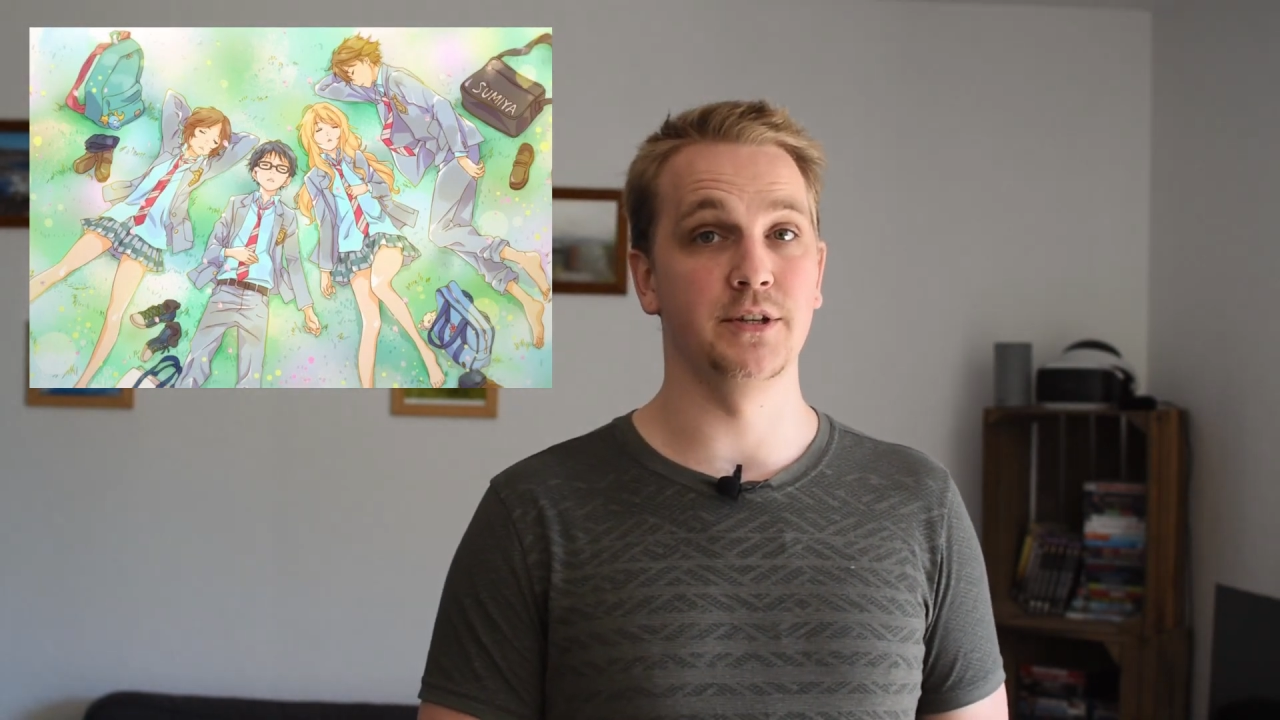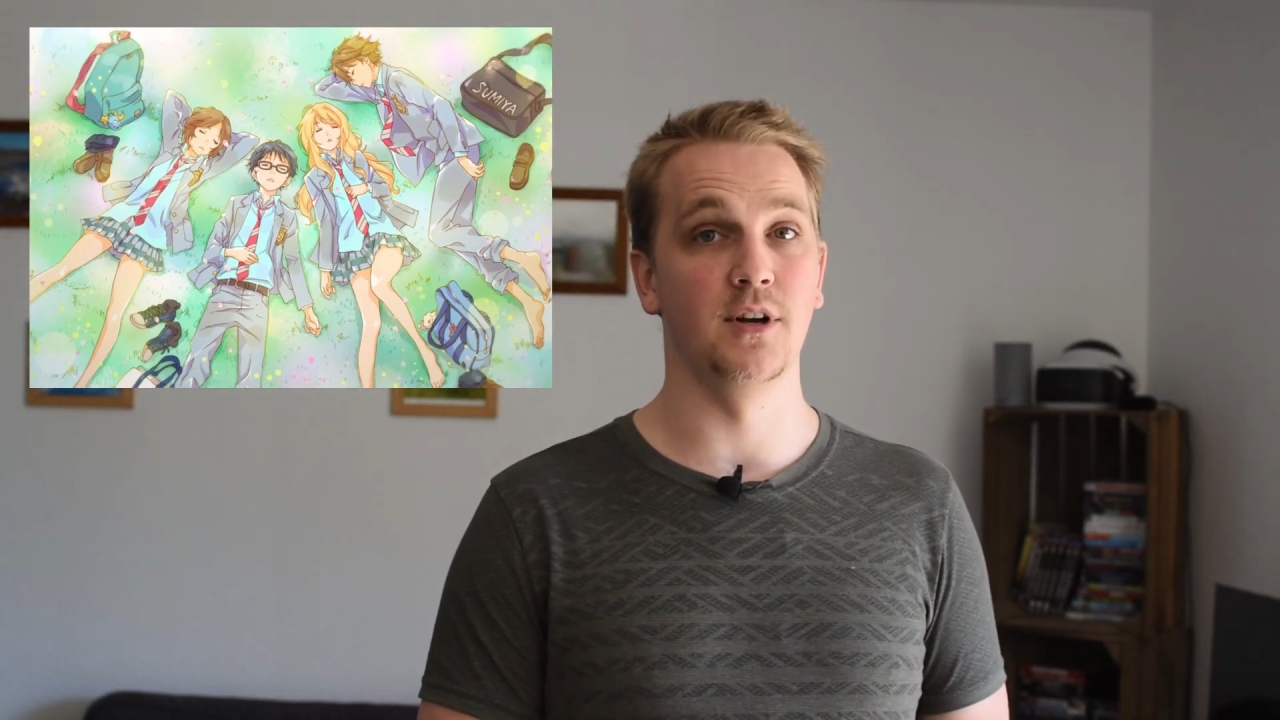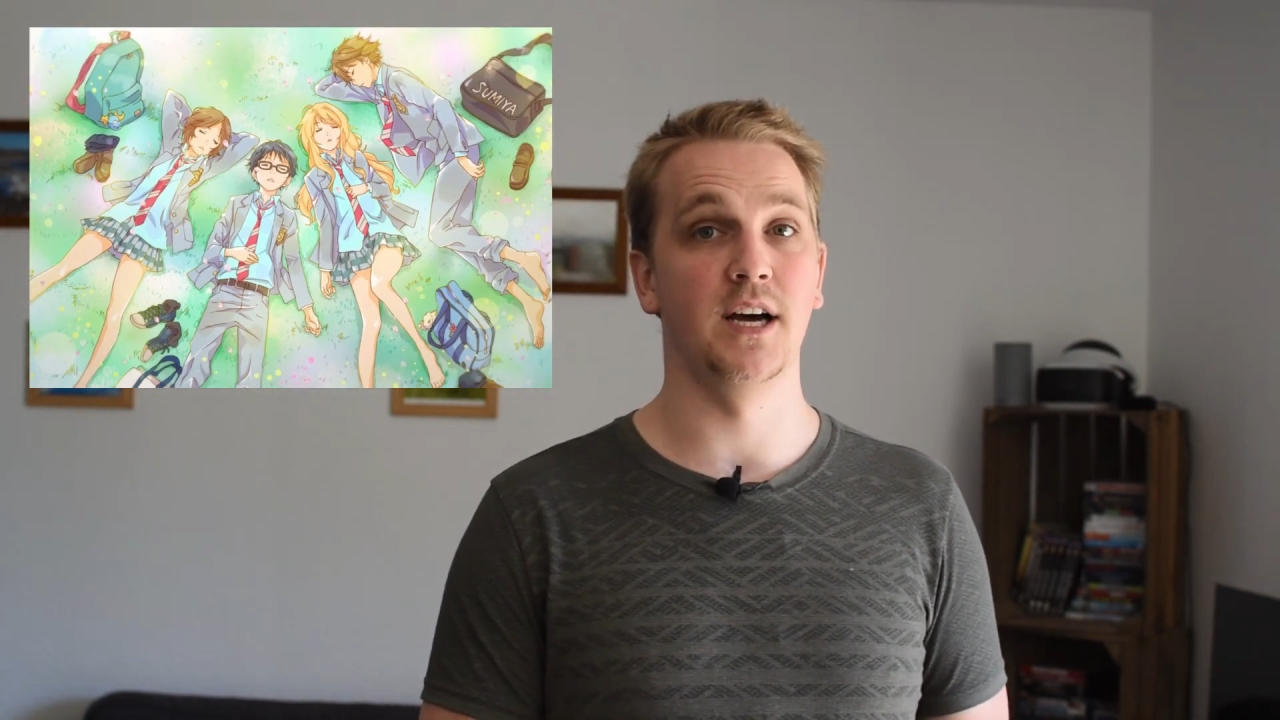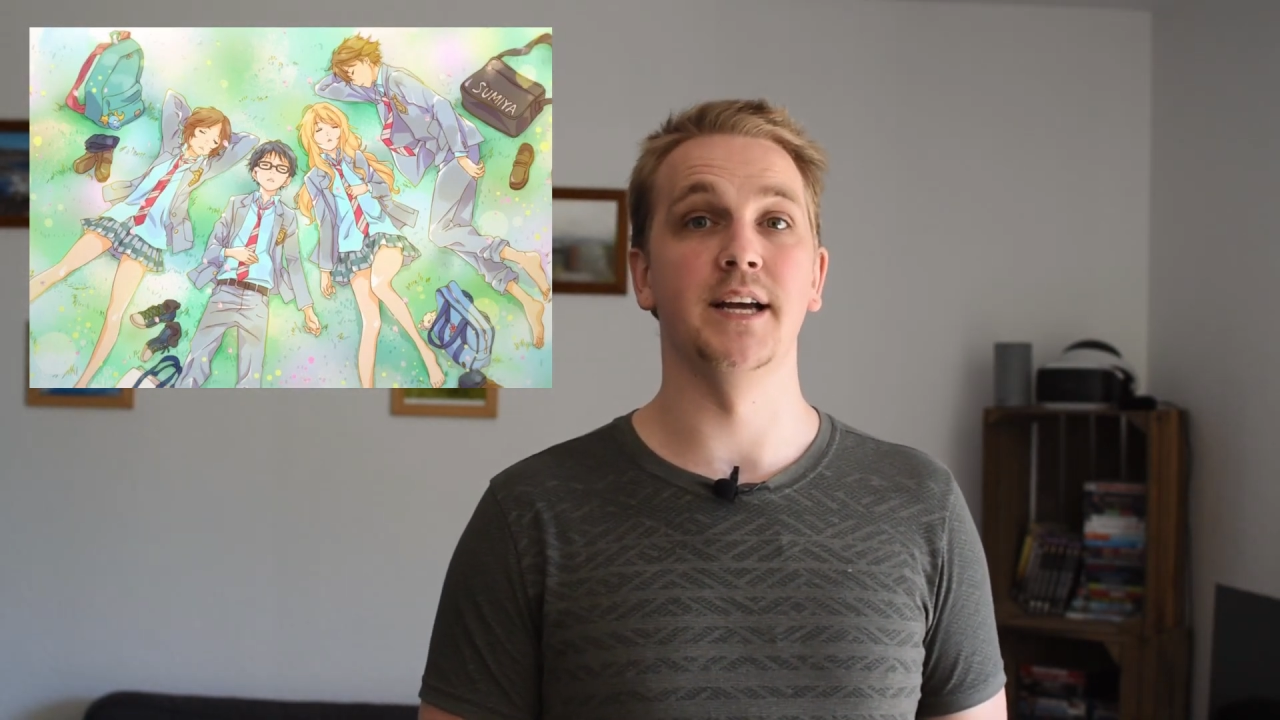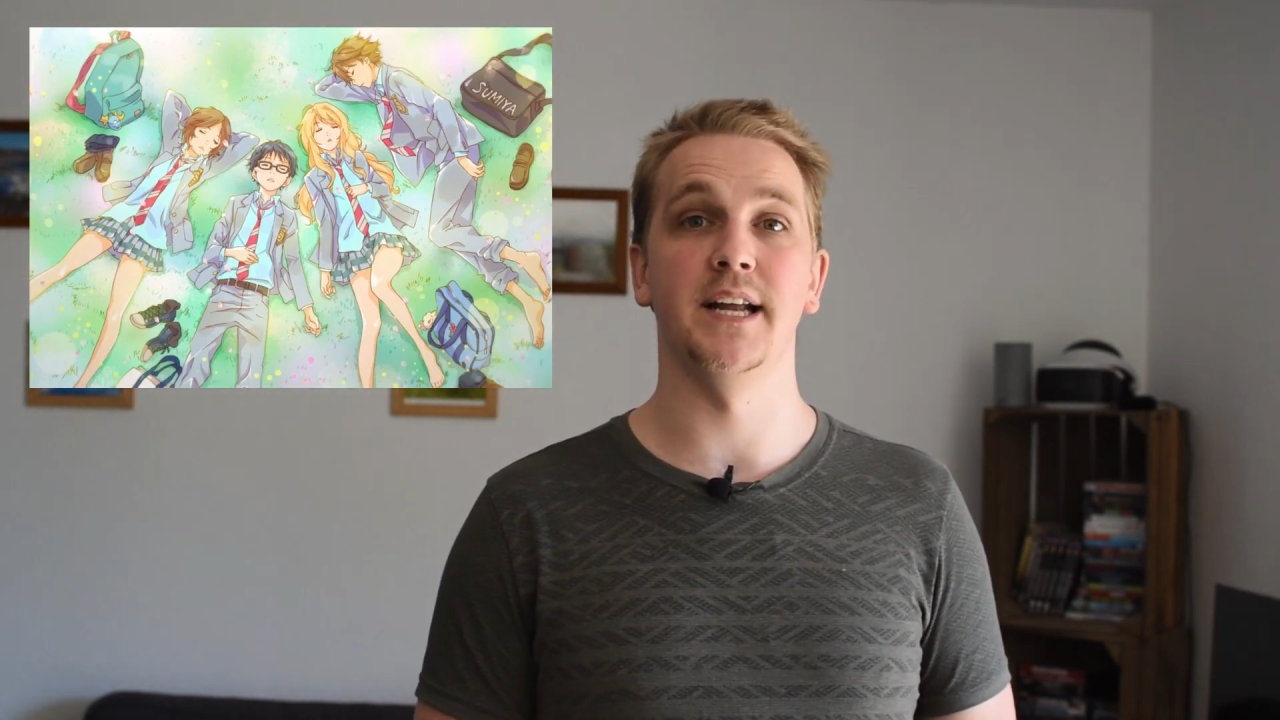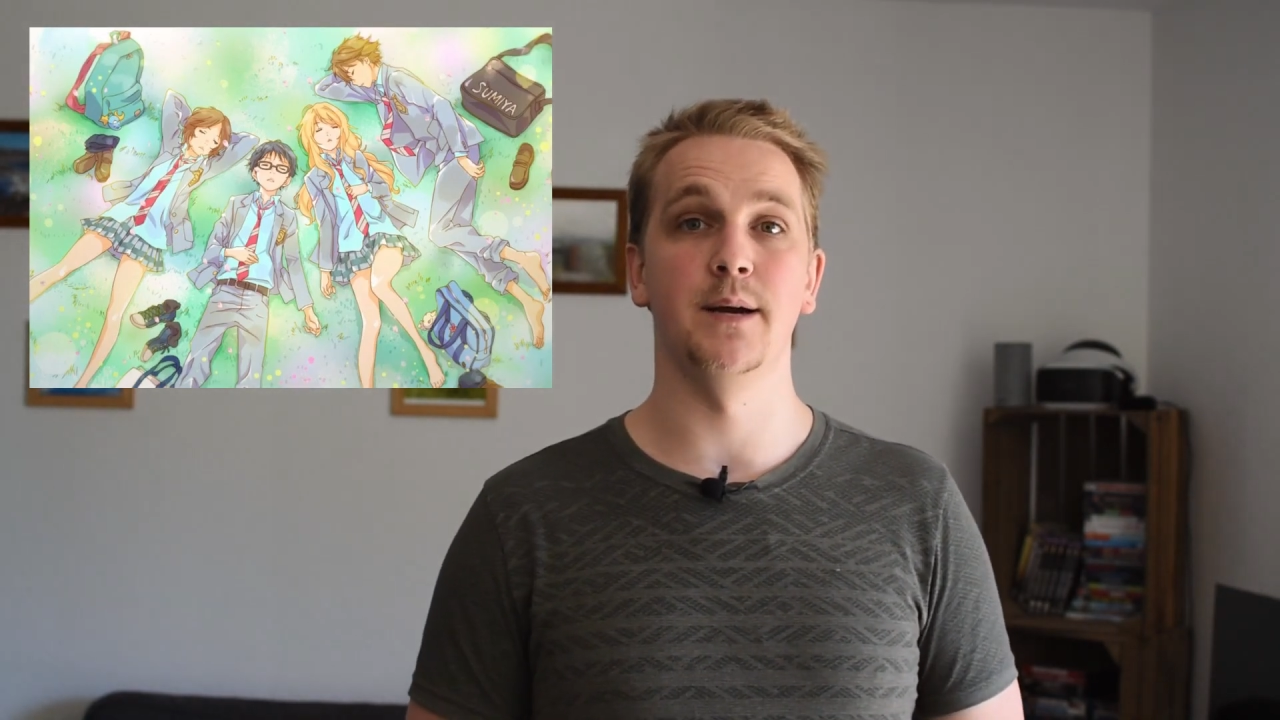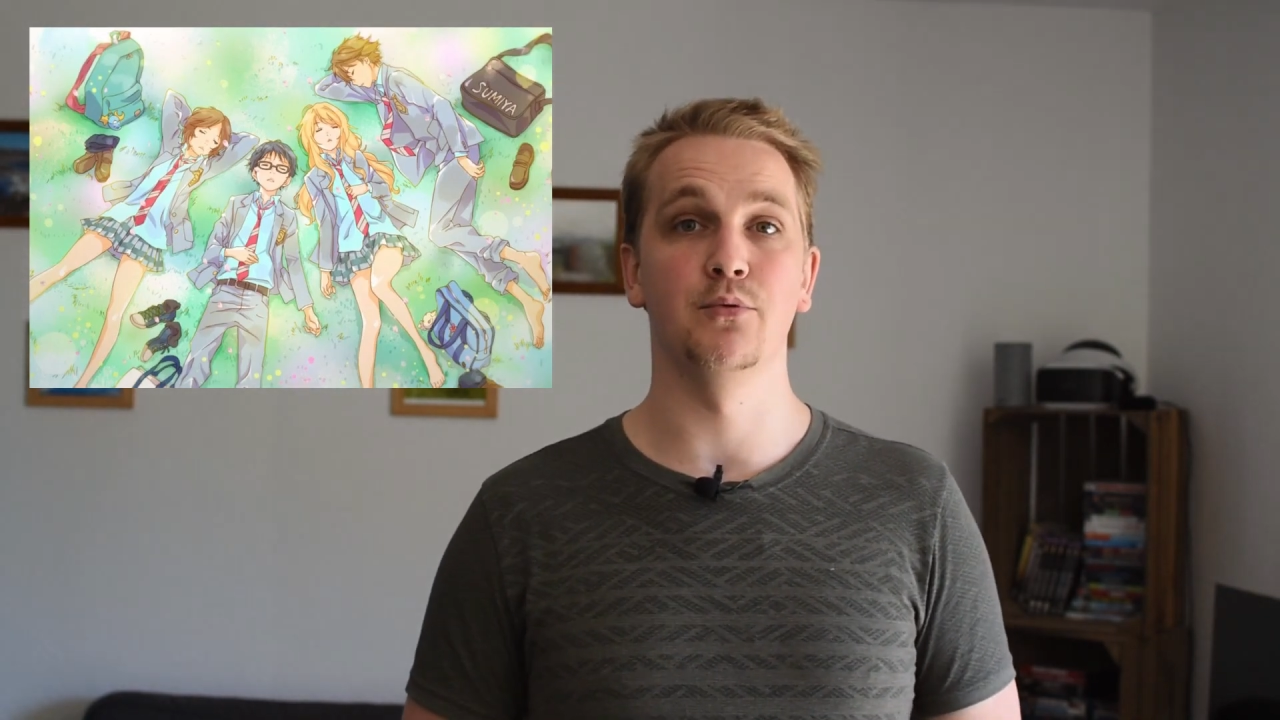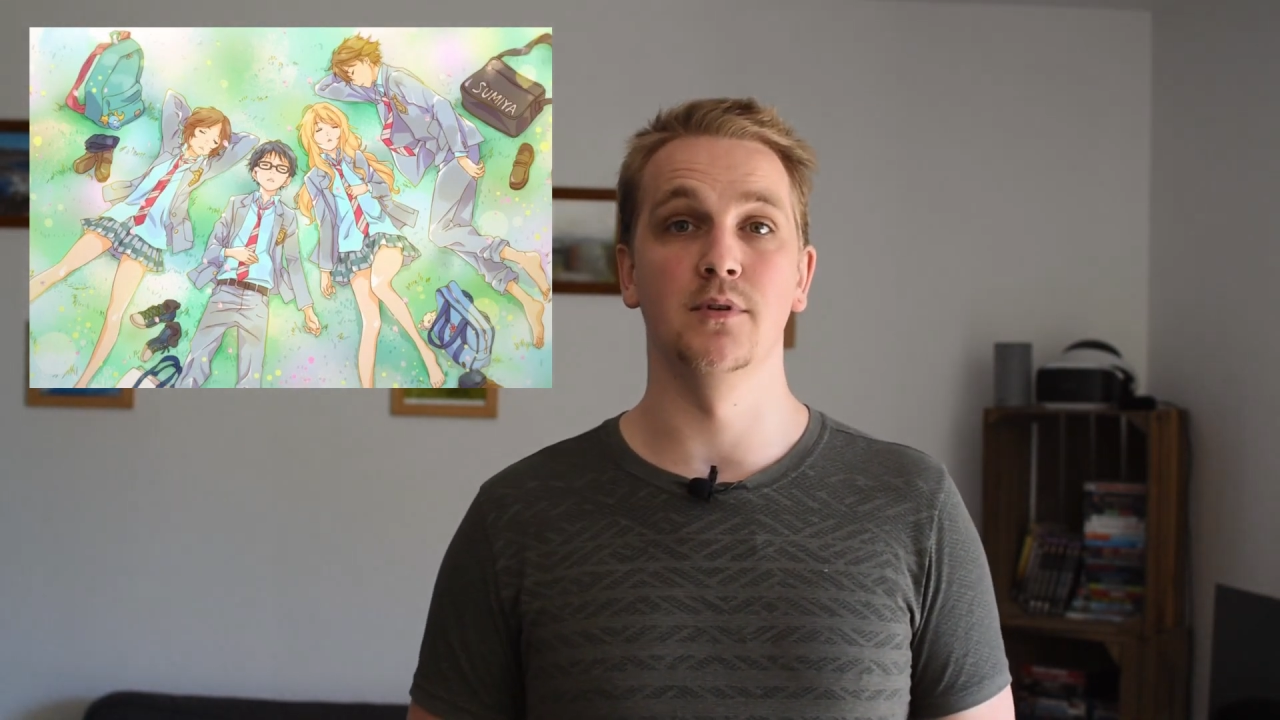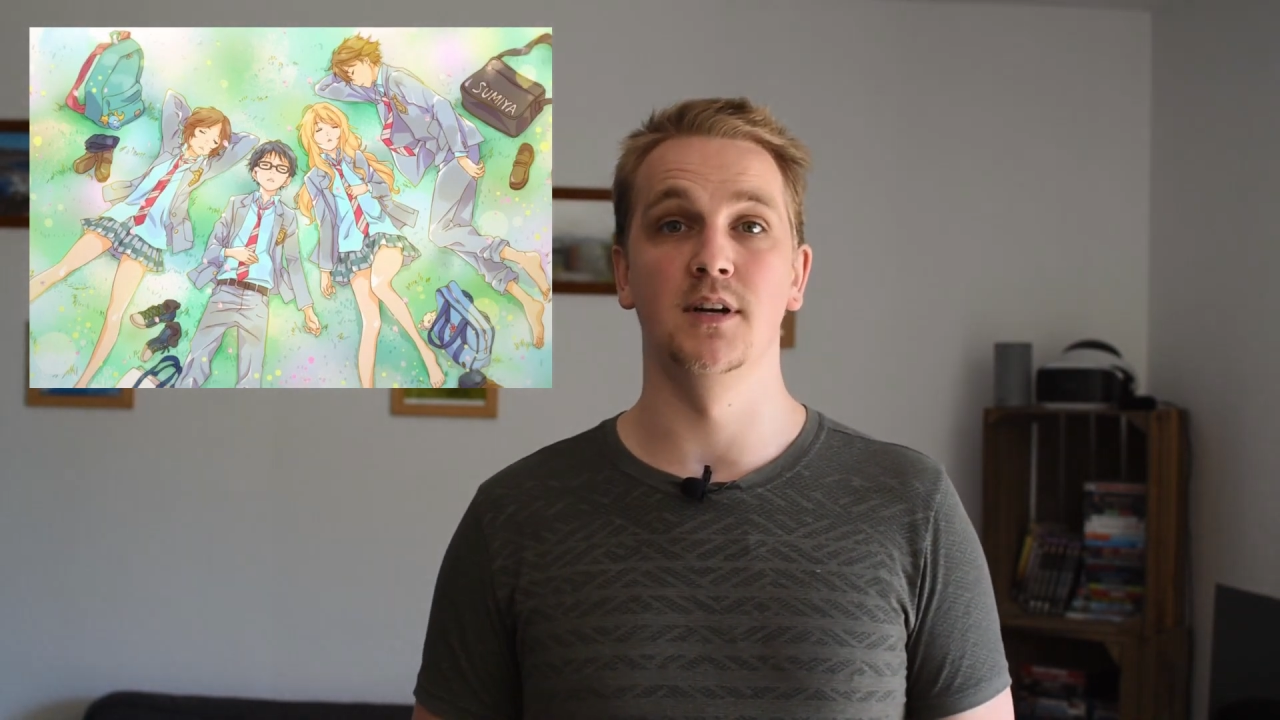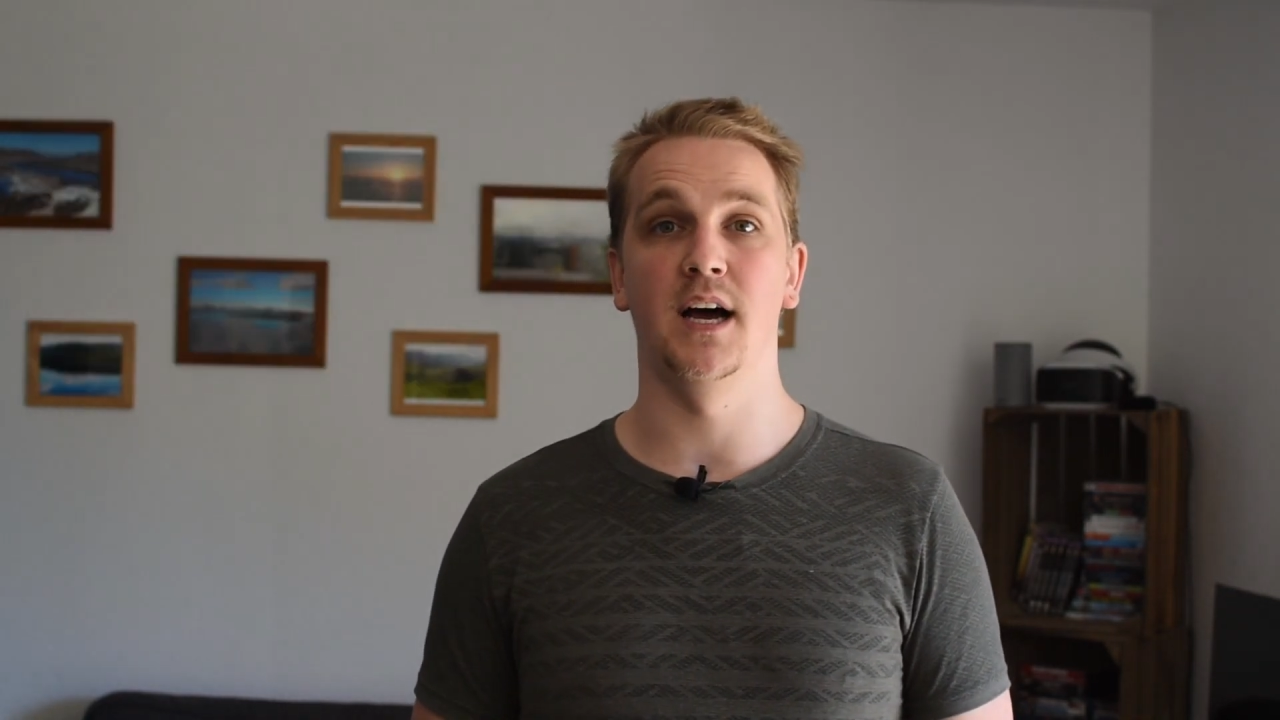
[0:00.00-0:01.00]
Your Lie in
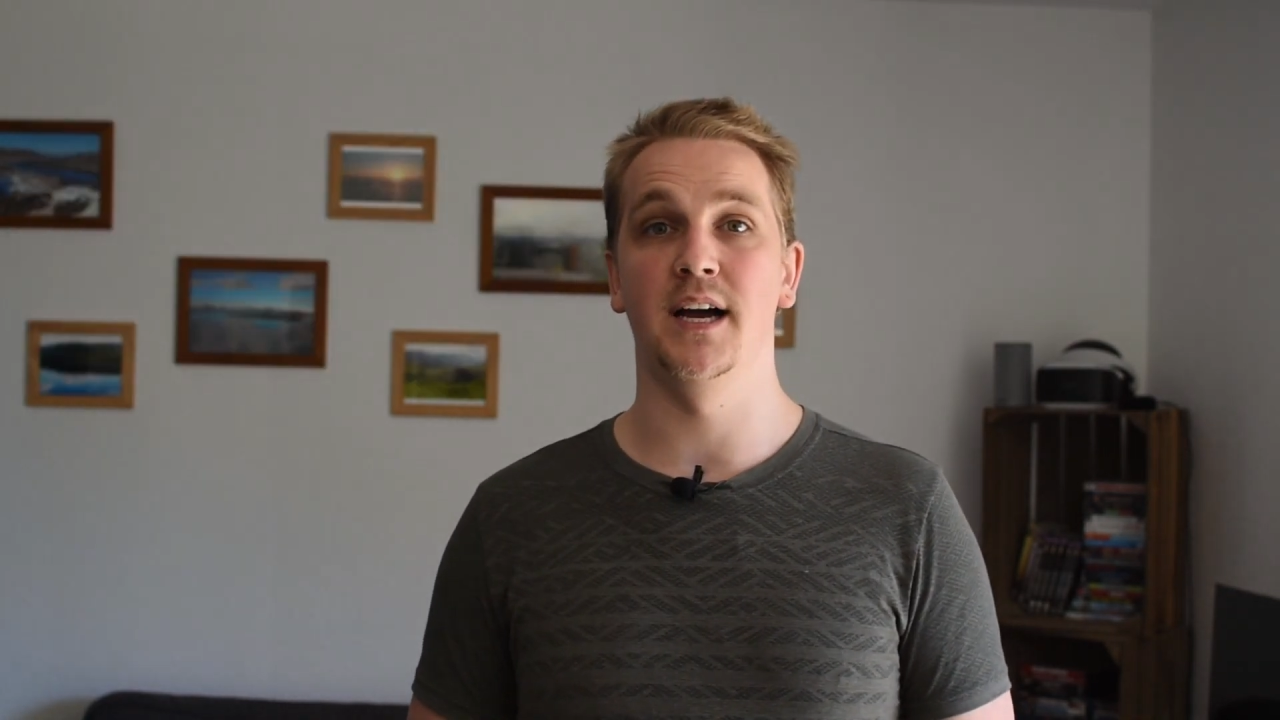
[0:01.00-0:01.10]
April,